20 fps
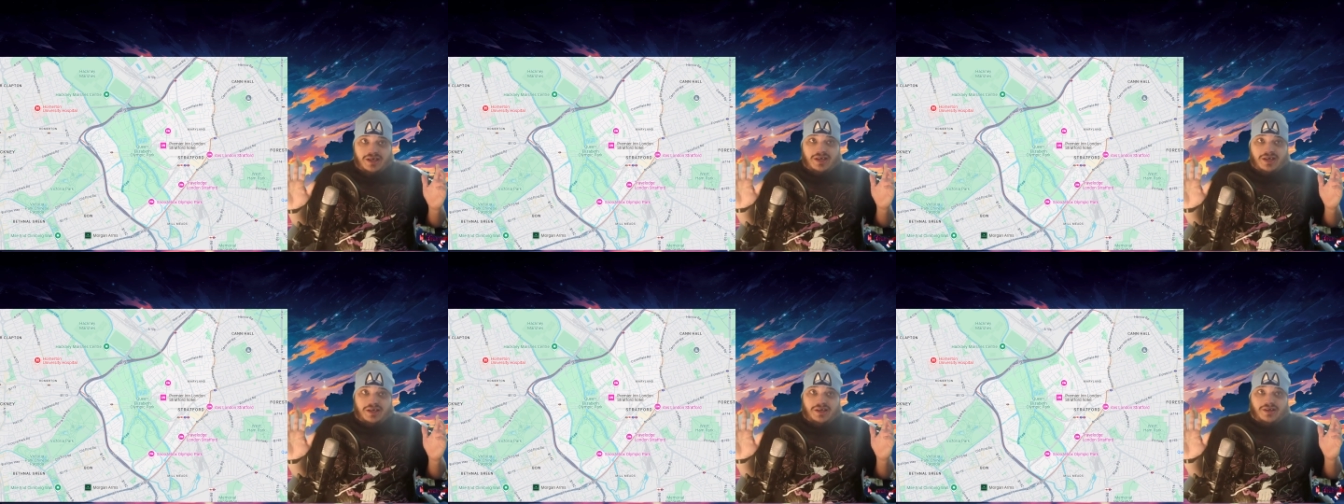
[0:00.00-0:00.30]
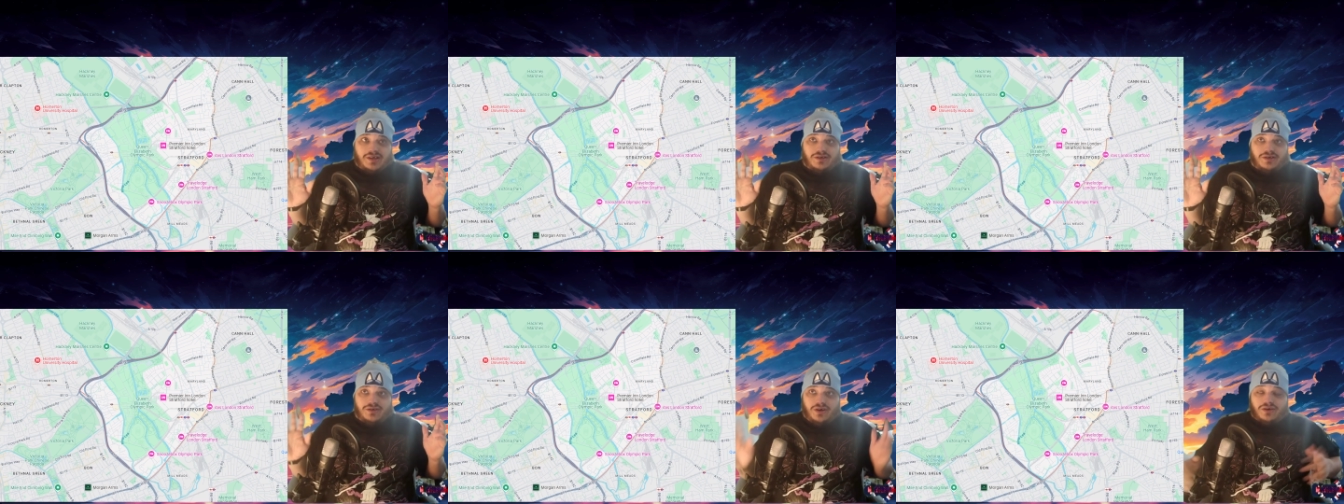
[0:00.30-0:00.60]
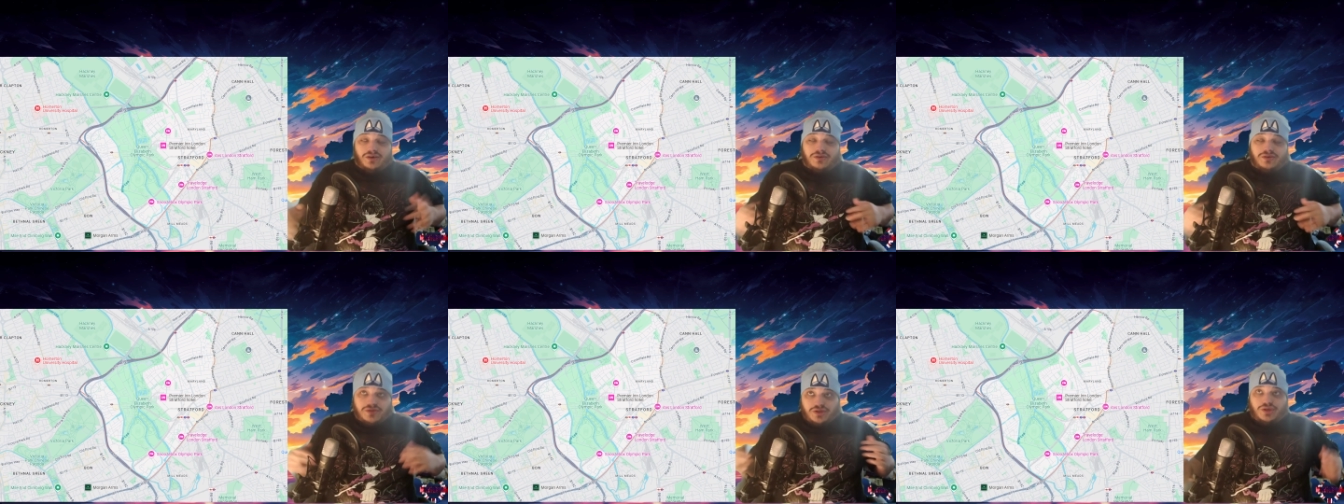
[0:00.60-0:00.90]

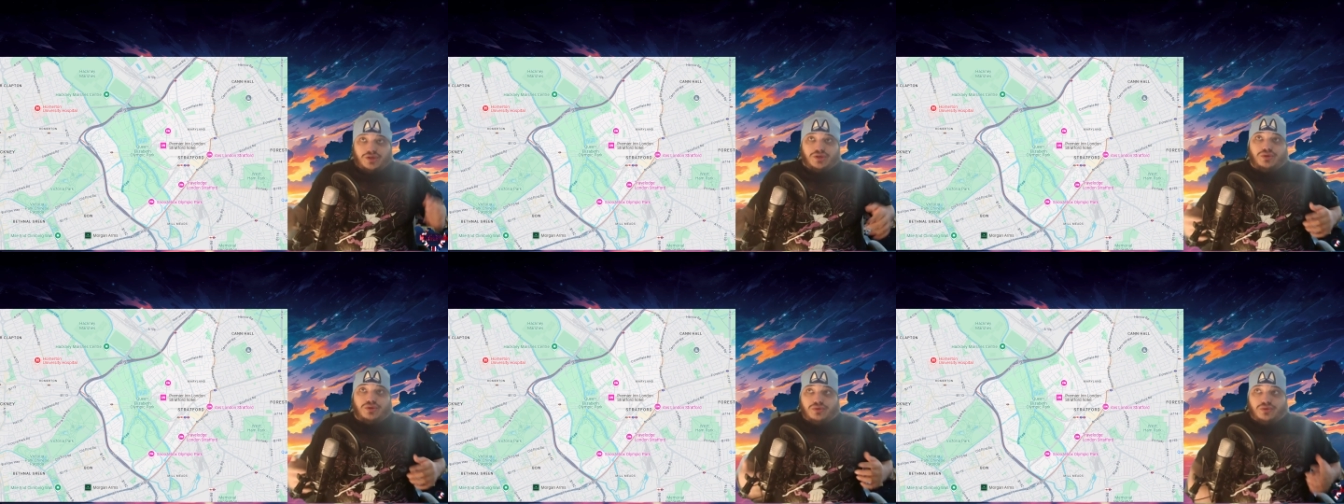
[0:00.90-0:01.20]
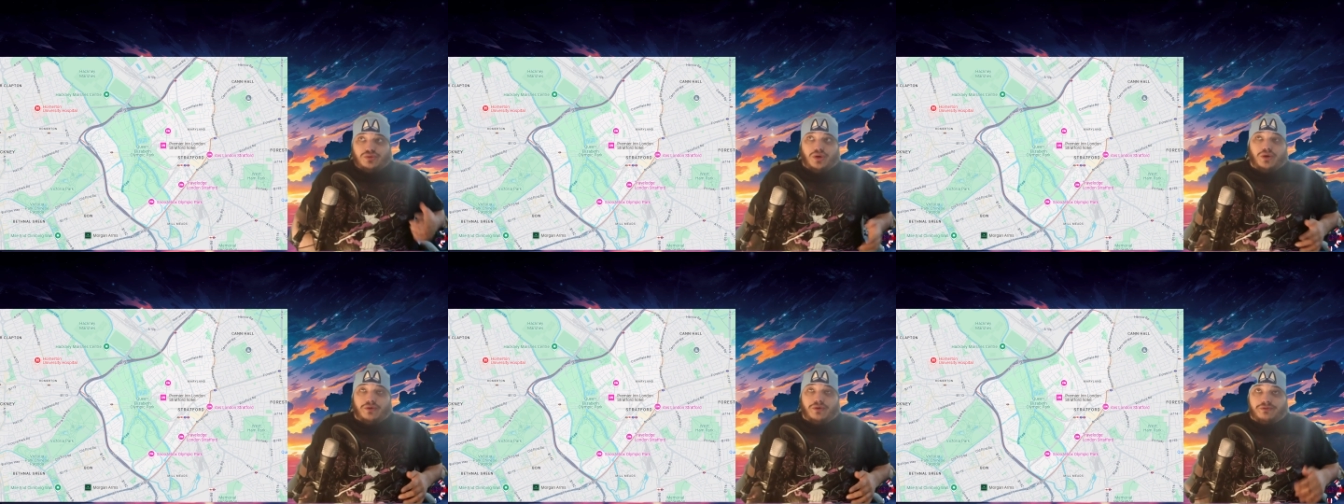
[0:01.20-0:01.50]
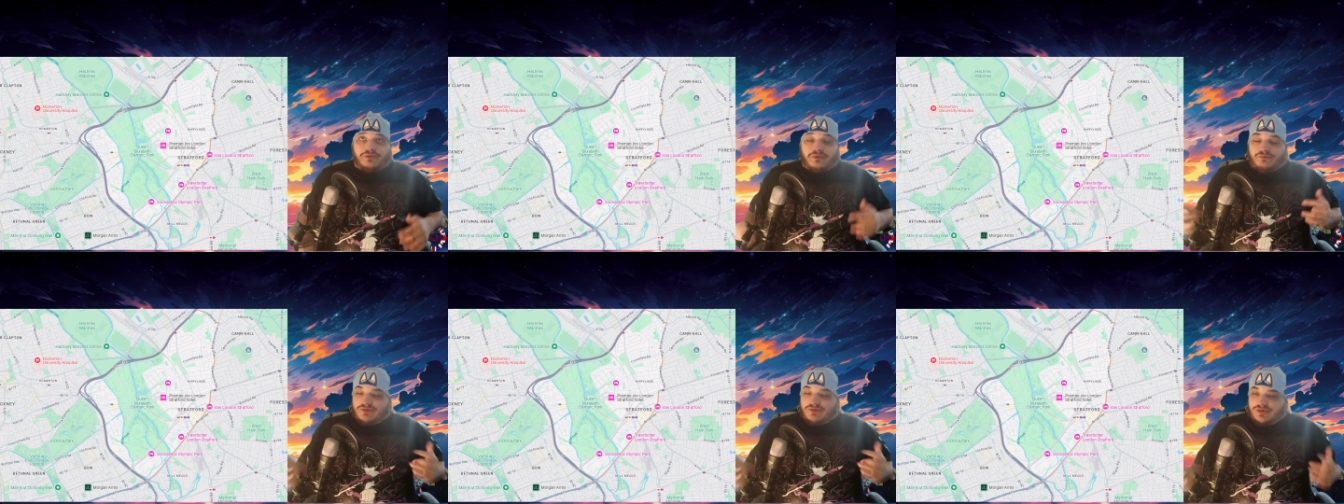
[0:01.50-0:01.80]
not to go
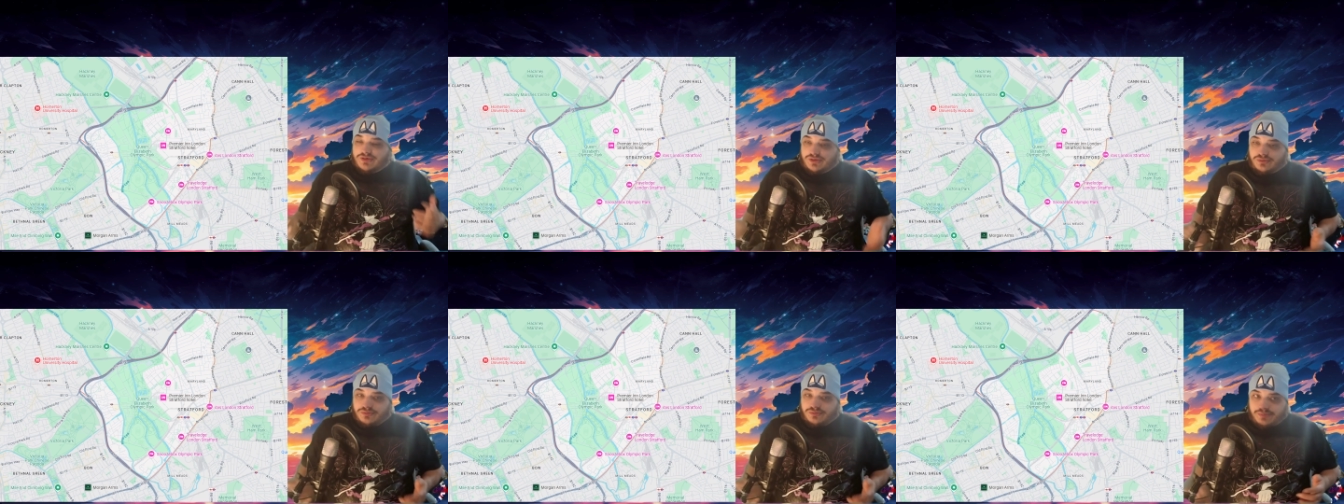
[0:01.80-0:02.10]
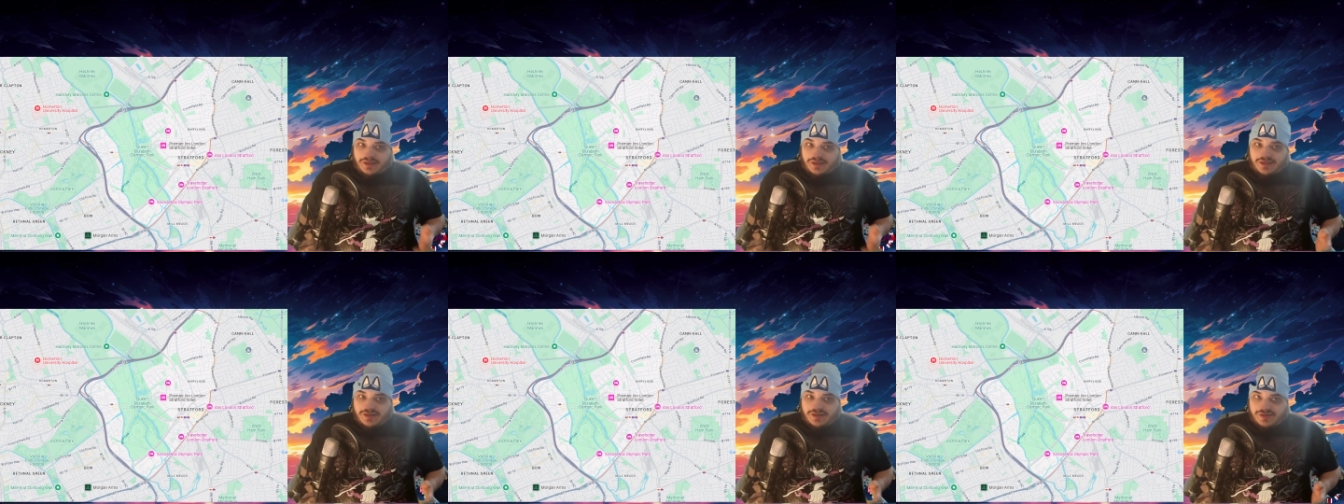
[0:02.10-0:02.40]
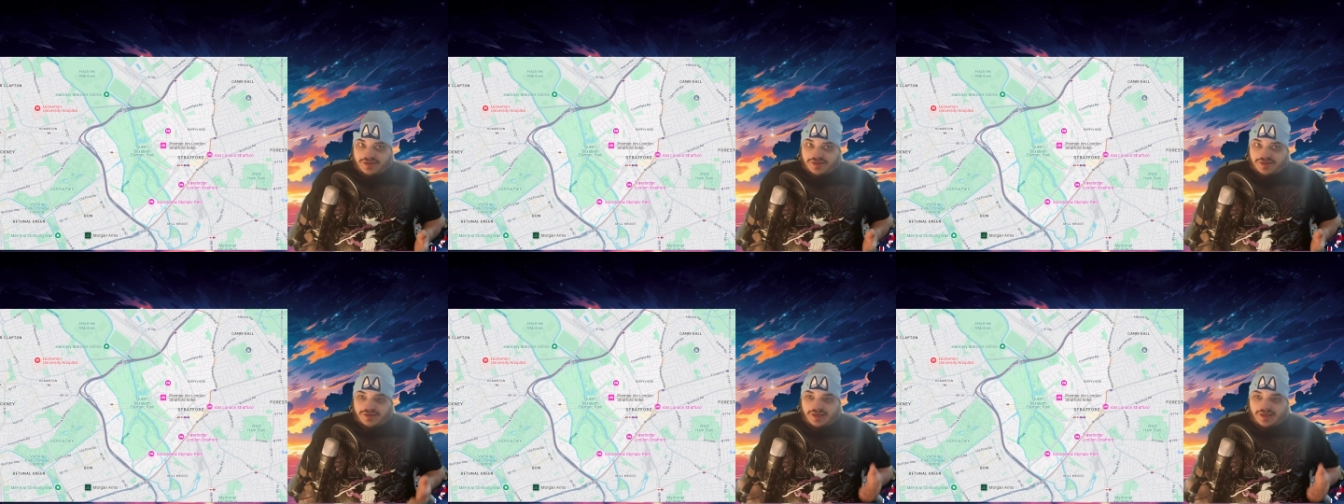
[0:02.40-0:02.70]
from result bias.